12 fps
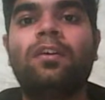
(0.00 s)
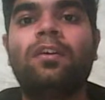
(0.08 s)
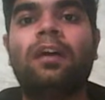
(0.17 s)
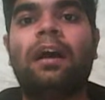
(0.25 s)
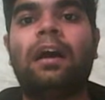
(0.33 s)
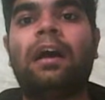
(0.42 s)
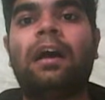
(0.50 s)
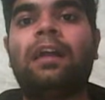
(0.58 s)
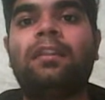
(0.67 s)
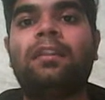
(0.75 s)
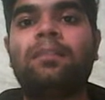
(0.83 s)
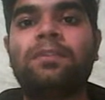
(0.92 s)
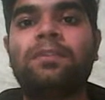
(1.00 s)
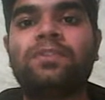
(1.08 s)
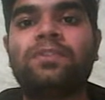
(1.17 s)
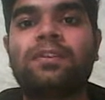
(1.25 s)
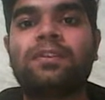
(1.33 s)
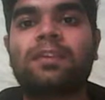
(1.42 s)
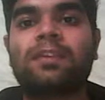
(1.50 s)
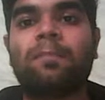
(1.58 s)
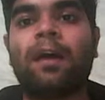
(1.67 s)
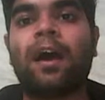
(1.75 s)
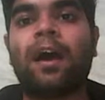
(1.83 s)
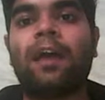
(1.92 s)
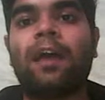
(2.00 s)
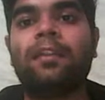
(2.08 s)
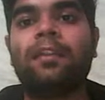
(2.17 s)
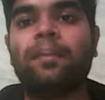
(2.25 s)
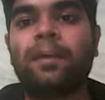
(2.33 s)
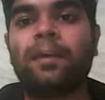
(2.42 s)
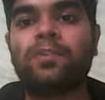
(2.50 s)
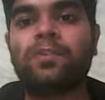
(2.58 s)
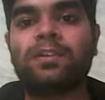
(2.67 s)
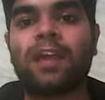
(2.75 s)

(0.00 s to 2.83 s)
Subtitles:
And then Mr. Skip, and in the punctuation